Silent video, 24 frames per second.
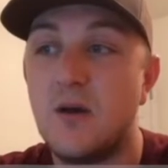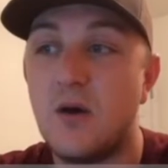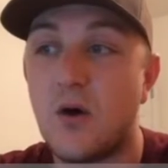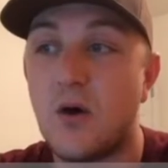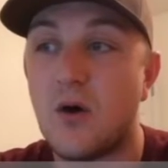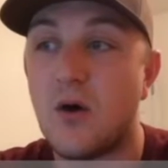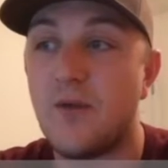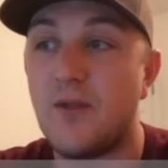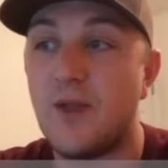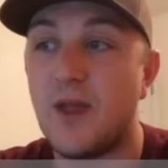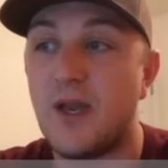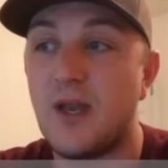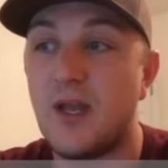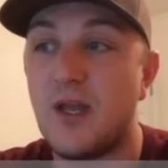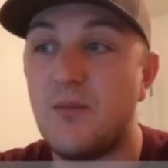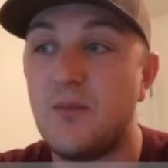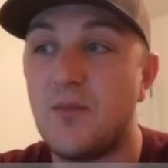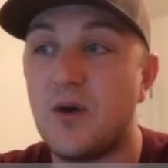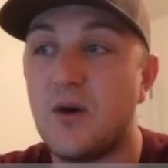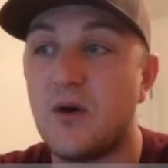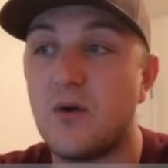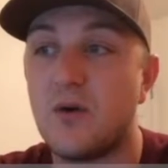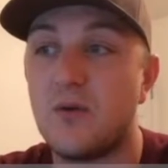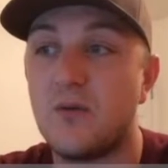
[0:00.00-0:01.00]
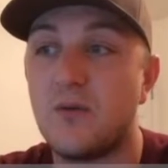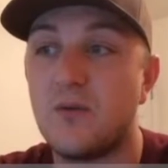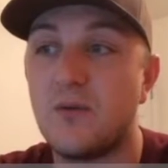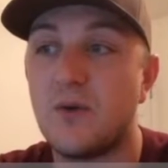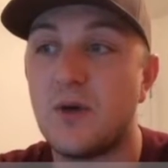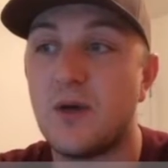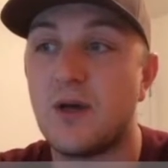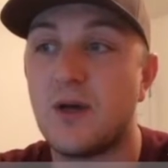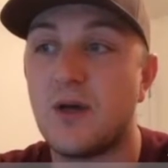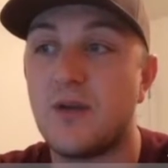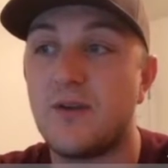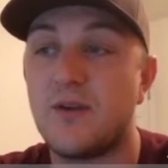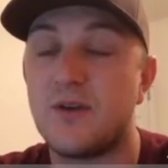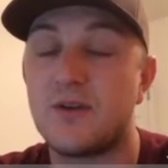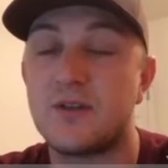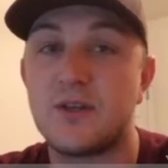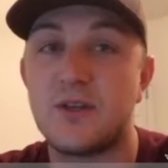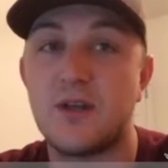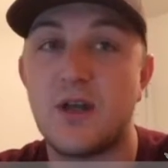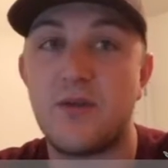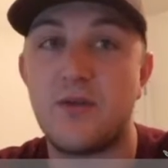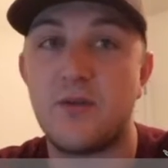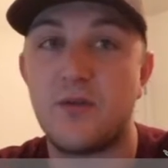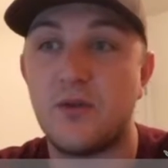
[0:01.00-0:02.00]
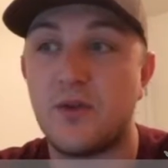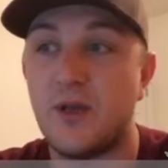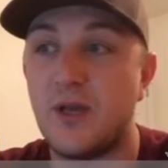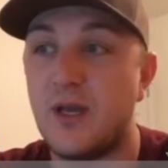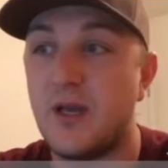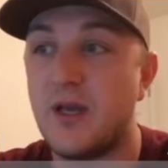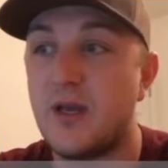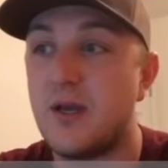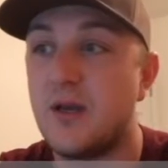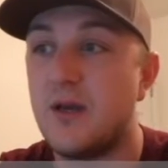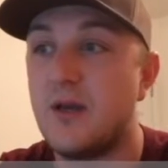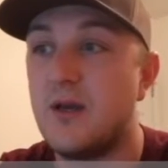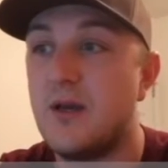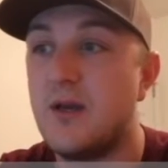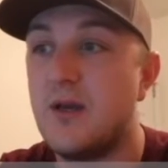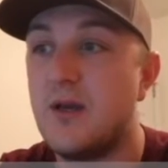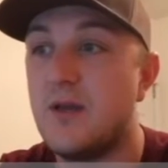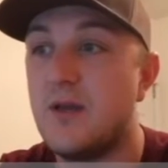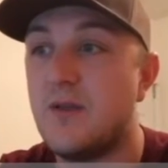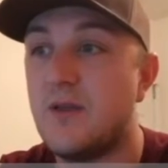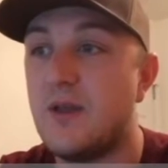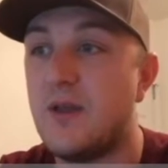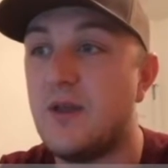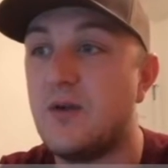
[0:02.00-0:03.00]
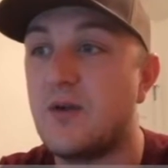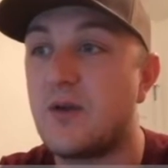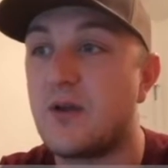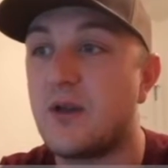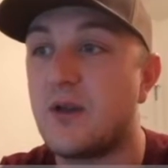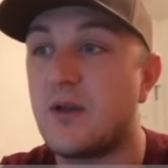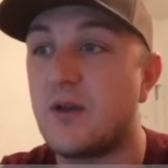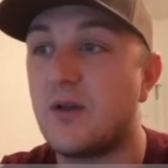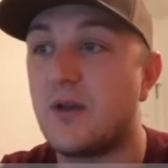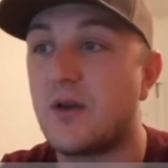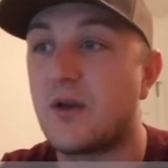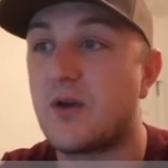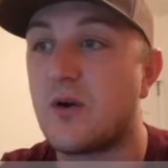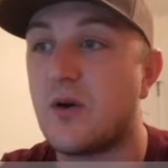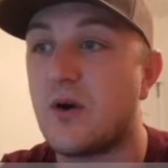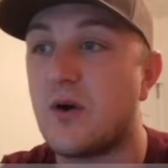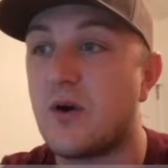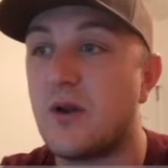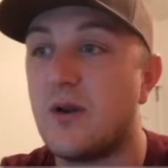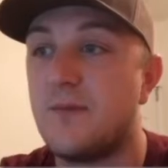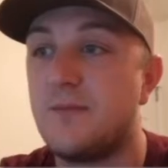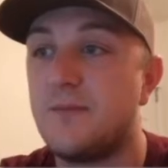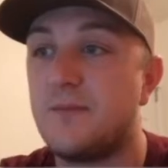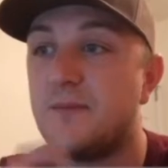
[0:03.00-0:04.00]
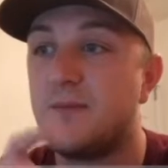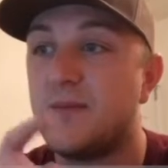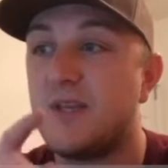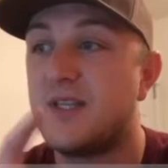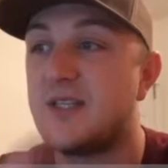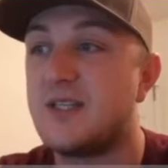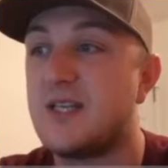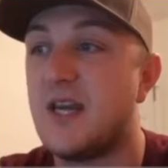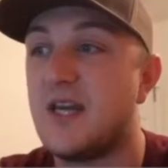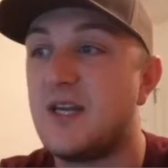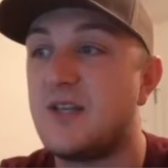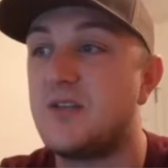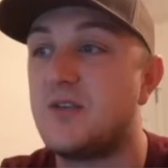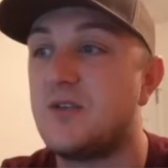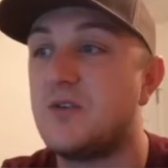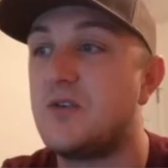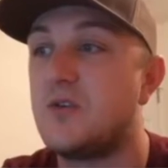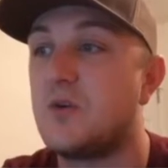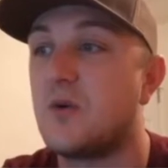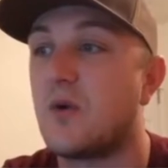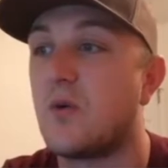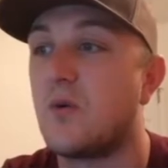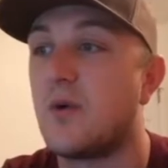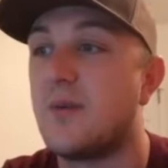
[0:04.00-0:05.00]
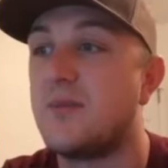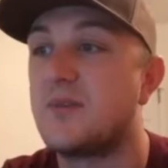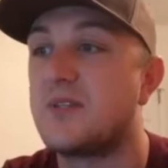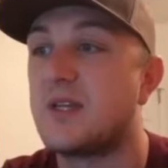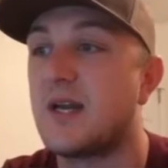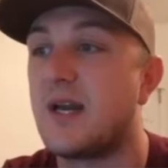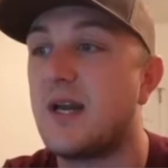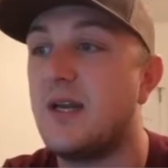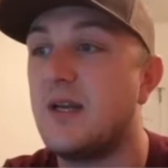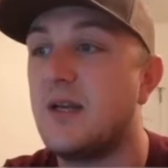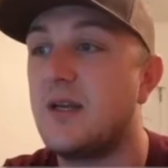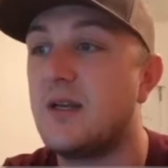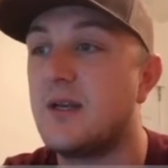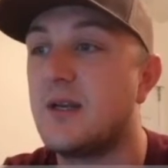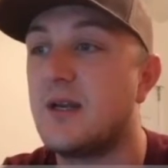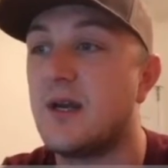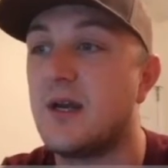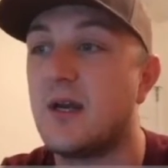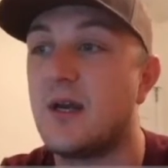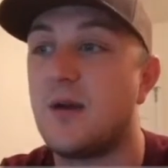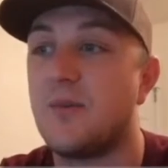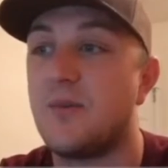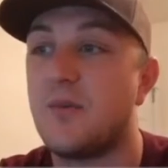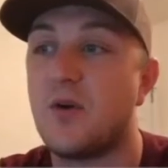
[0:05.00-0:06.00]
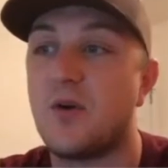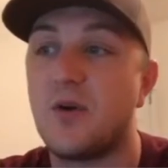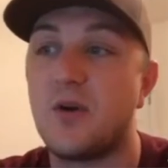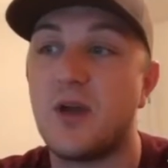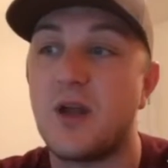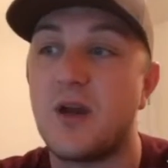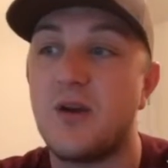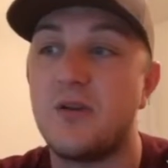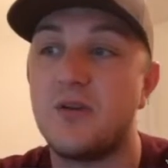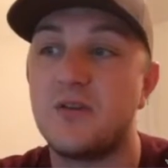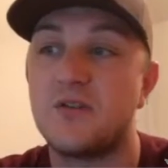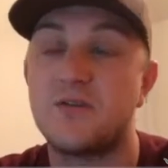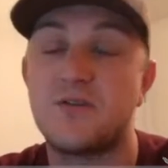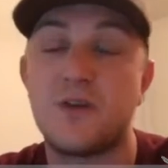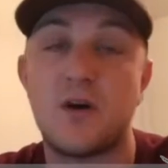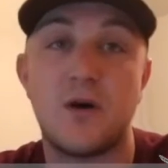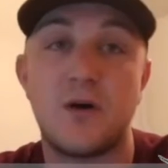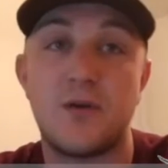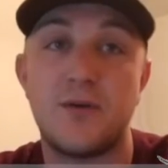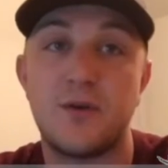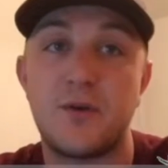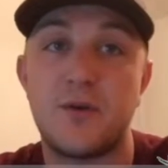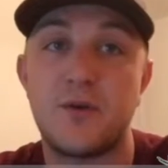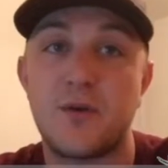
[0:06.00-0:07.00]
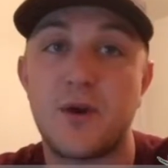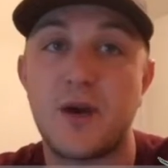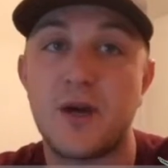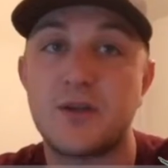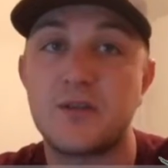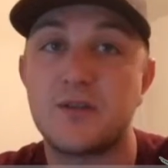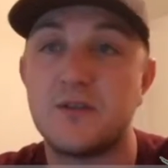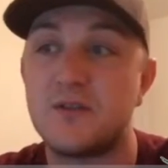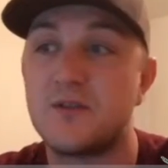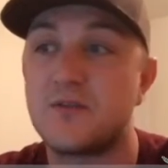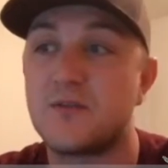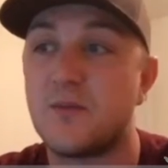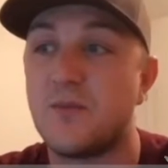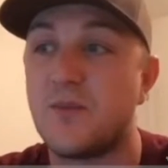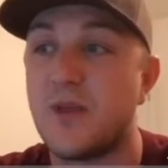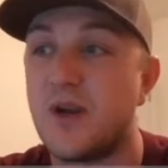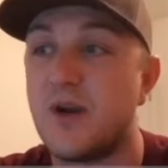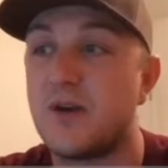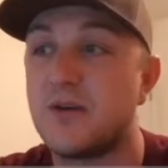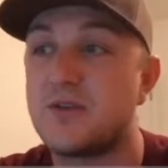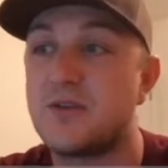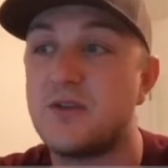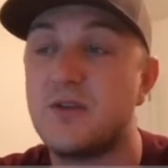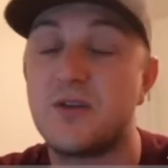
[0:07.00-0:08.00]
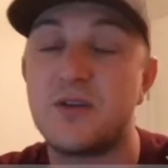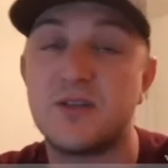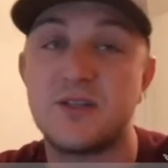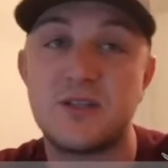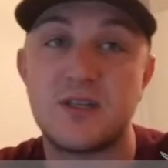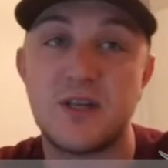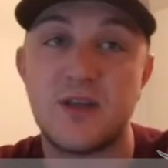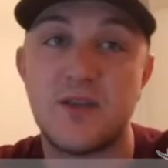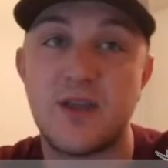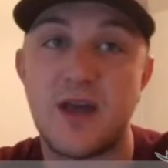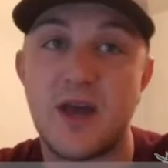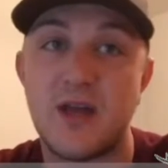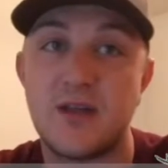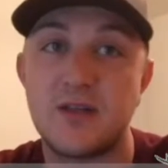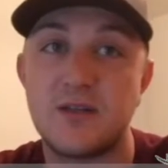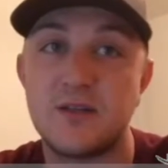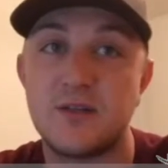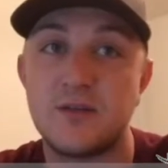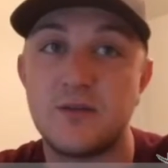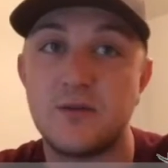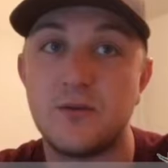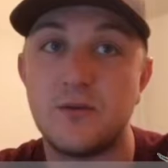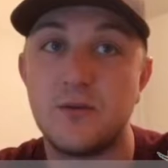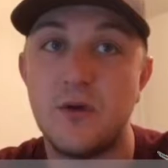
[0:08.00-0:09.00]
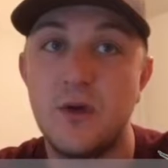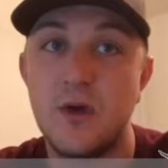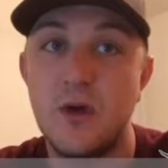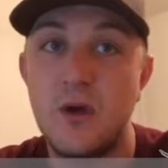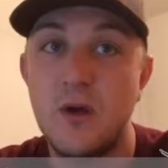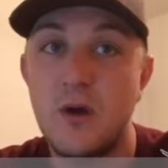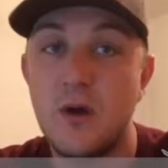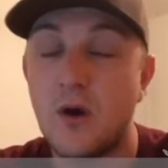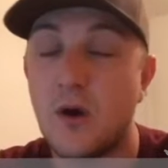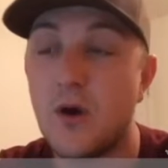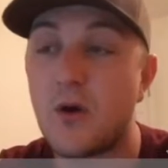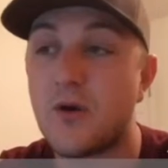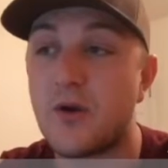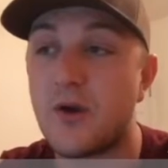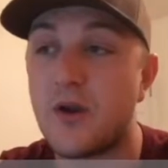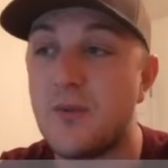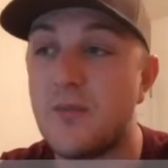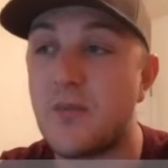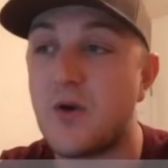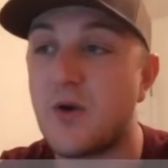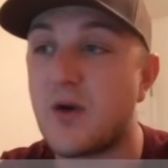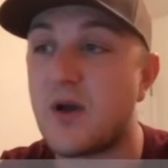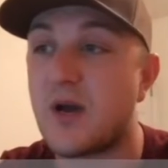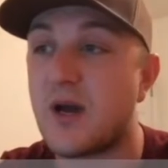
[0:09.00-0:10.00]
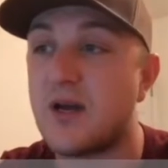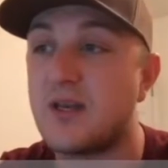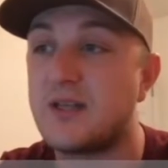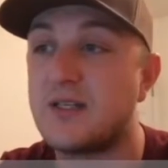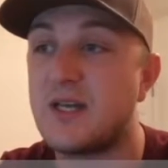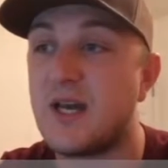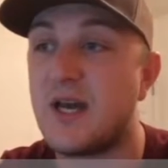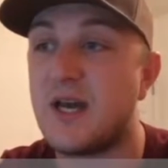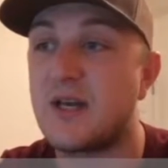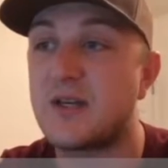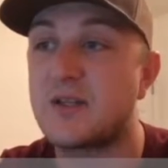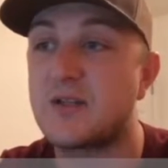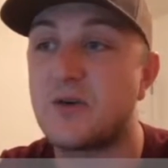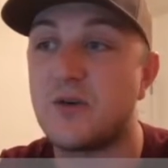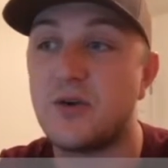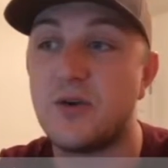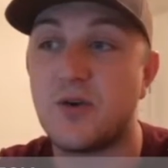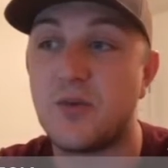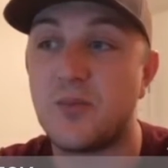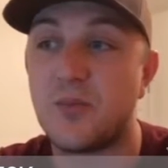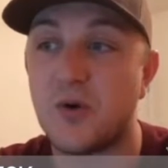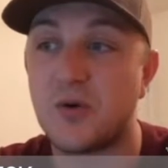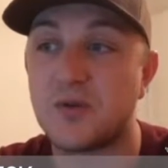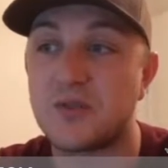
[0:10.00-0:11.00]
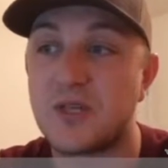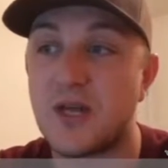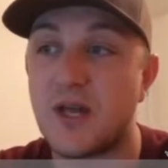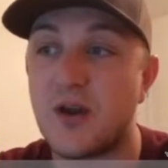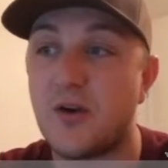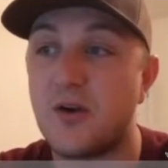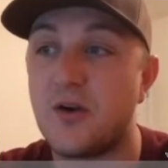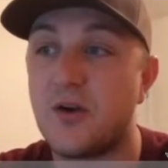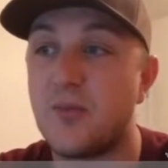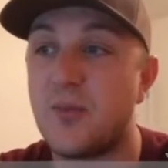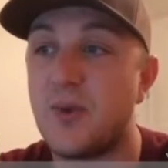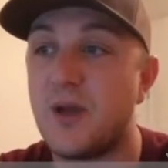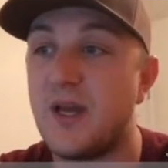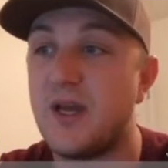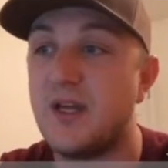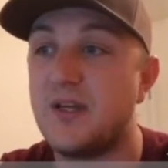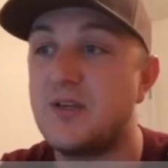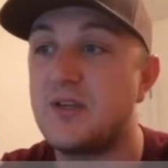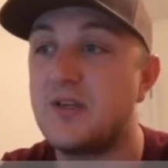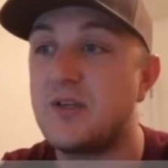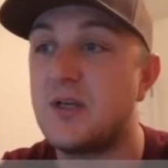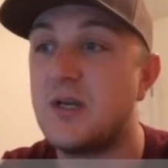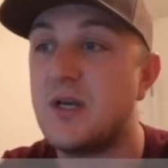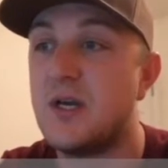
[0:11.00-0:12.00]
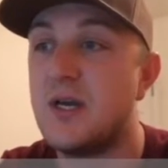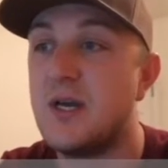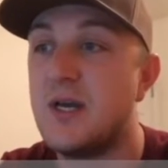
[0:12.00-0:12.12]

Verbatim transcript: On that email, uh, there's another link that you can click on that takes you to our website. Um, and all you gotta do is follow the directions from there so you can send that to all your email contacts or you can post that on your page.